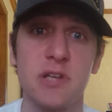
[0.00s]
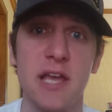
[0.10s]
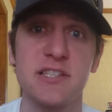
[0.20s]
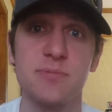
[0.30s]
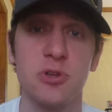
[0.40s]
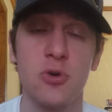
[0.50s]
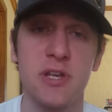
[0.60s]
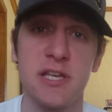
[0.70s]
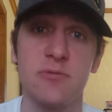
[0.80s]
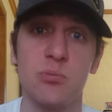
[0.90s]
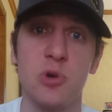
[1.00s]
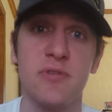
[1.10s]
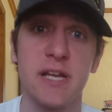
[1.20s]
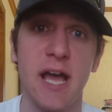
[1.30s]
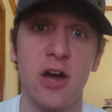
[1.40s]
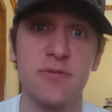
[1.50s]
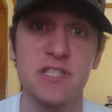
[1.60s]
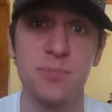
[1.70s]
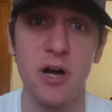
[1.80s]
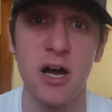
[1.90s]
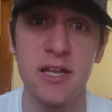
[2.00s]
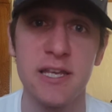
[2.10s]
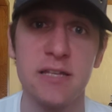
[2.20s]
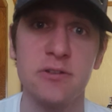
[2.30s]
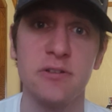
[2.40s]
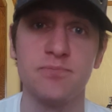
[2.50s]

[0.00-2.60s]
exploding, moving out of his body,